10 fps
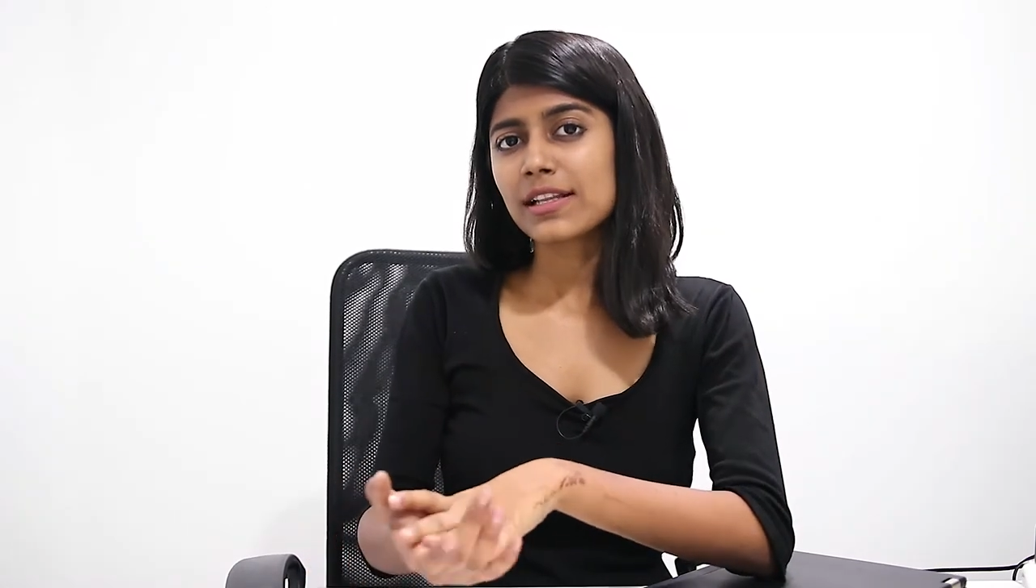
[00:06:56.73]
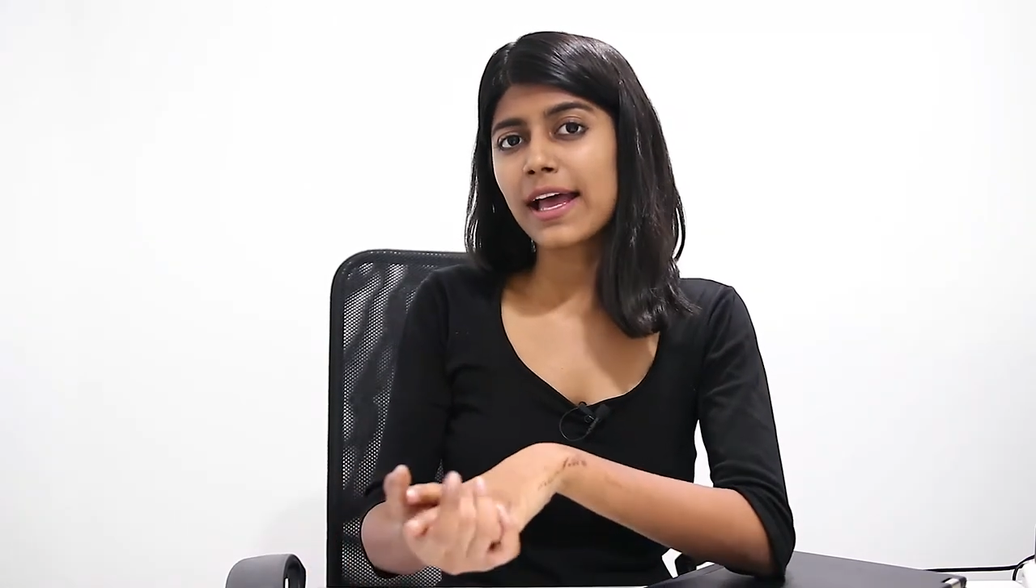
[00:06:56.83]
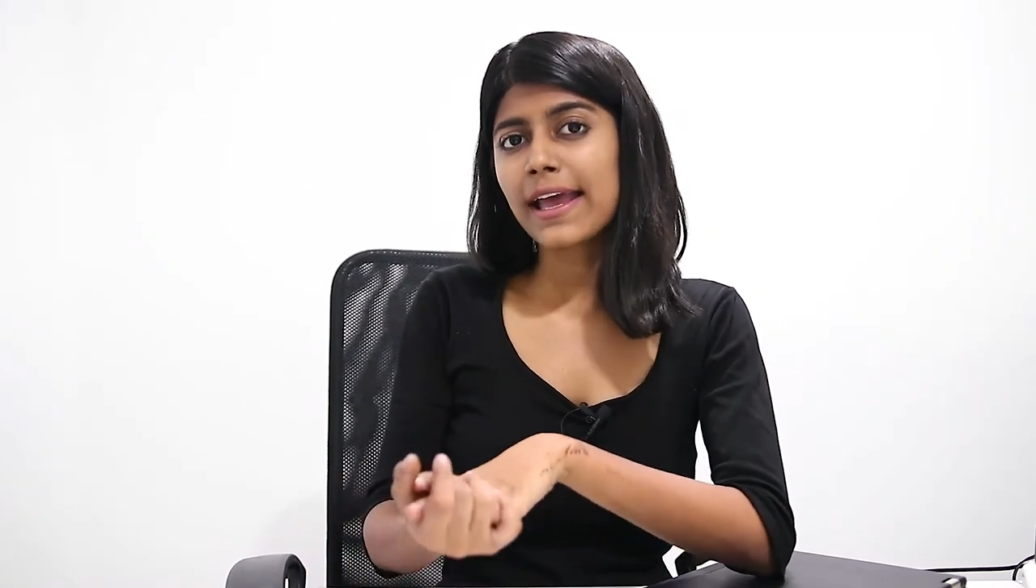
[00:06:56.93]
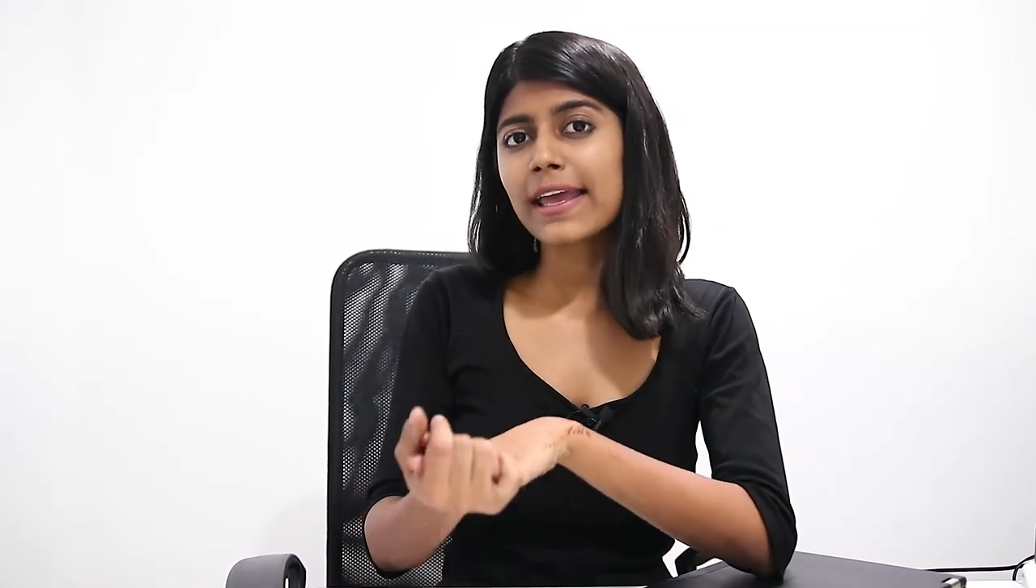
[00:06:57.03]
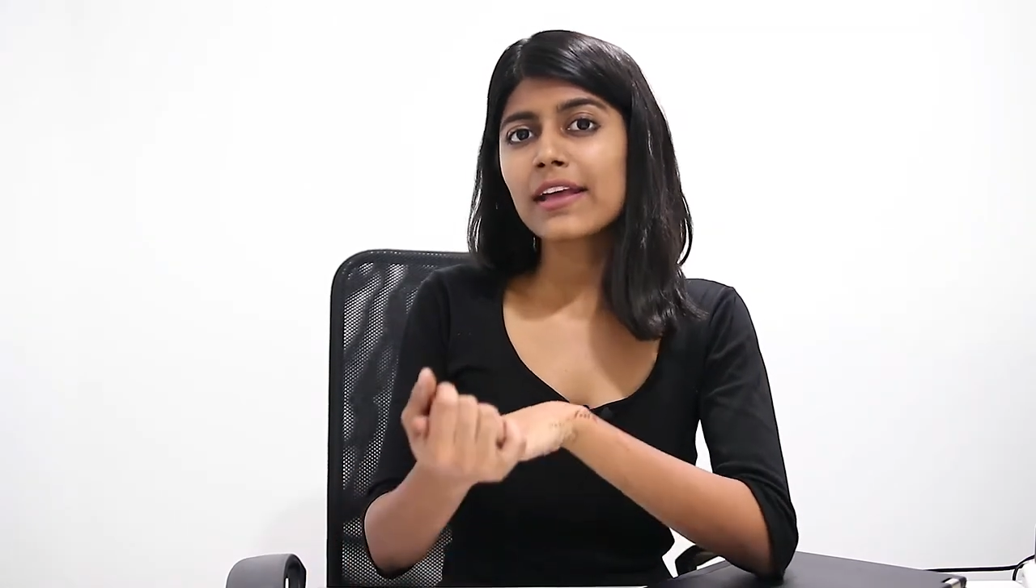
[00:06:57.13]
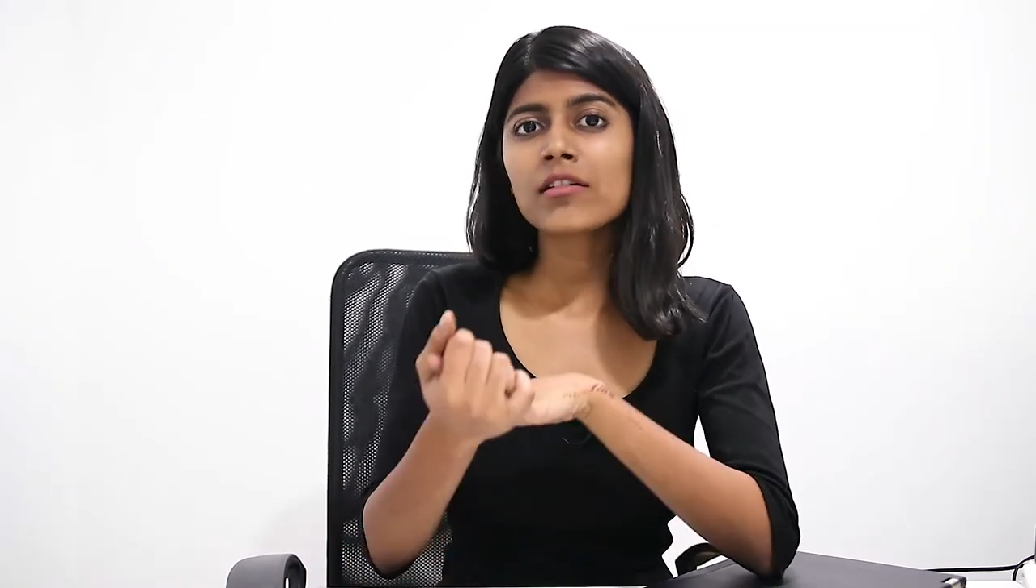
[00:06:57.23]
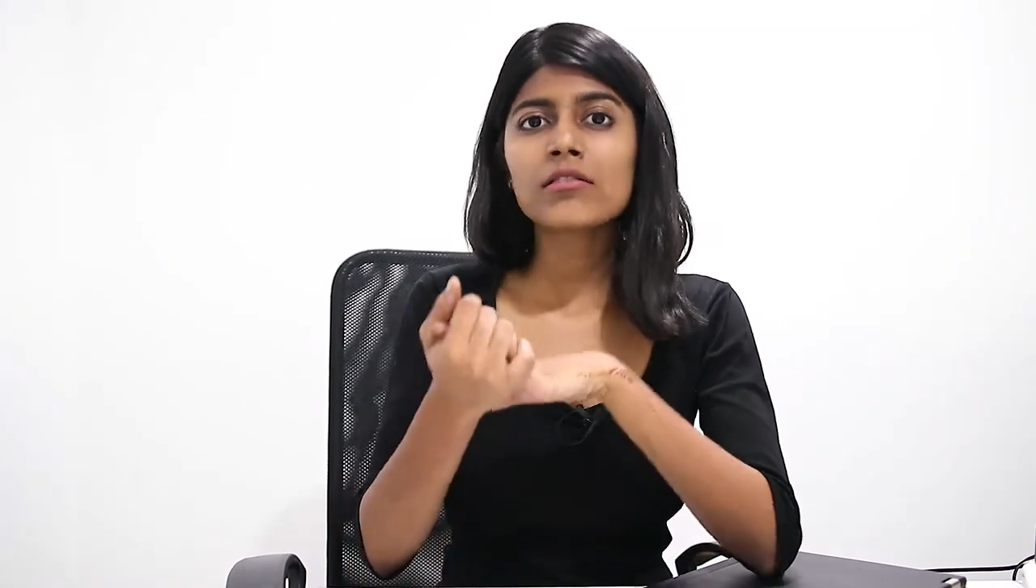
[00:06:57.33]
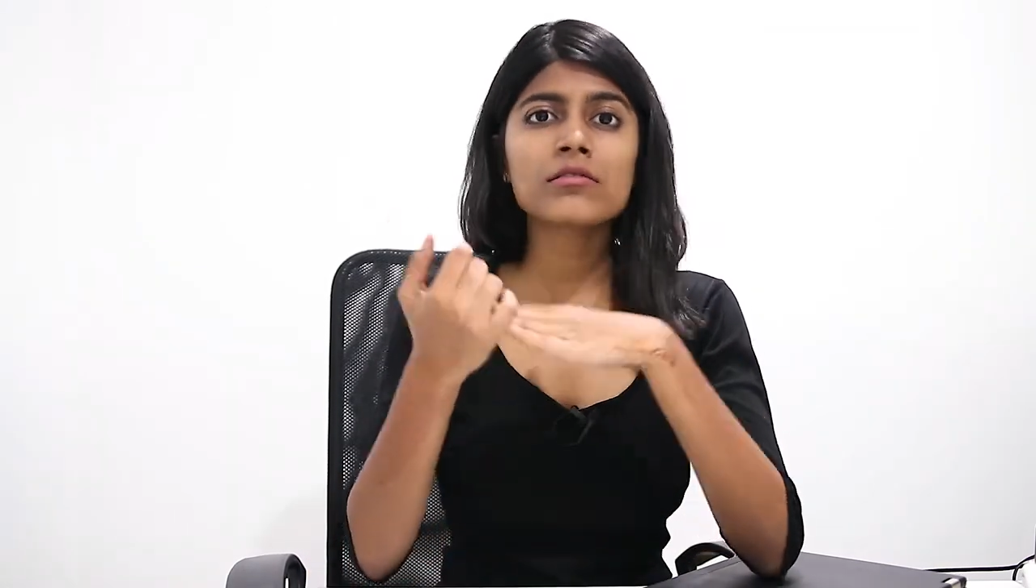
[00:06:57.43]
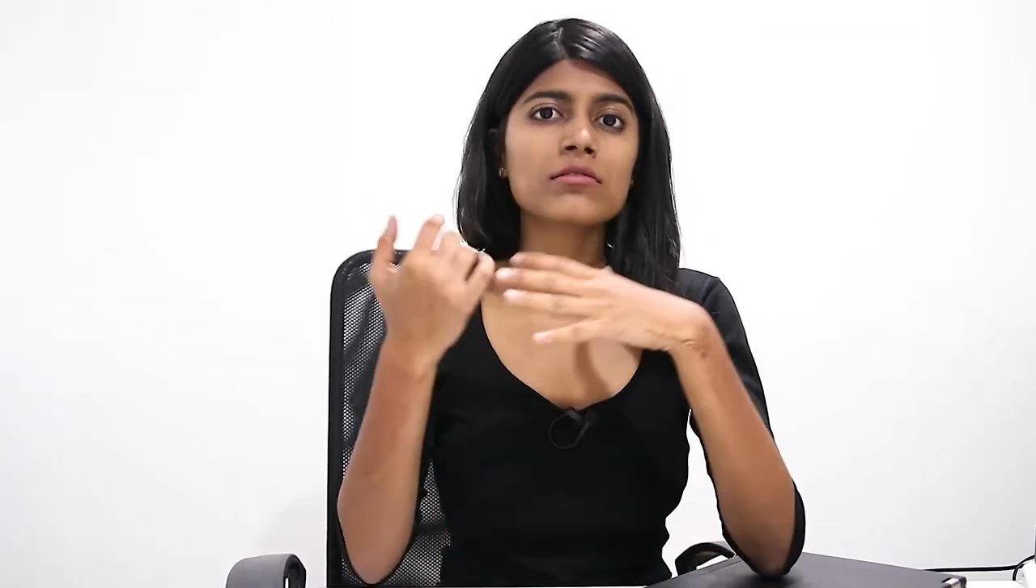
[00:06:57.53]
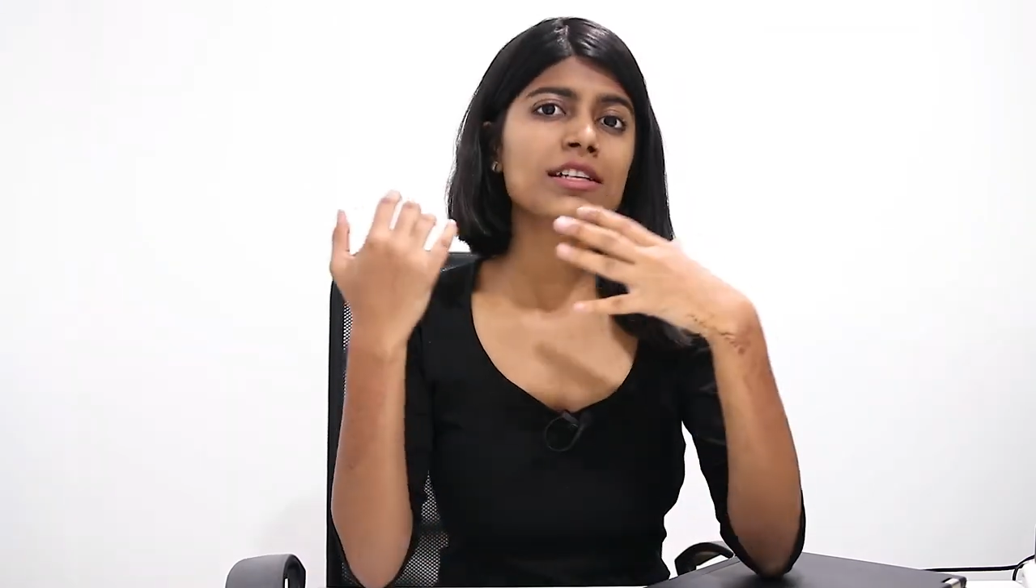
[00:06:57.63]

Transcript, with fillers: like oh,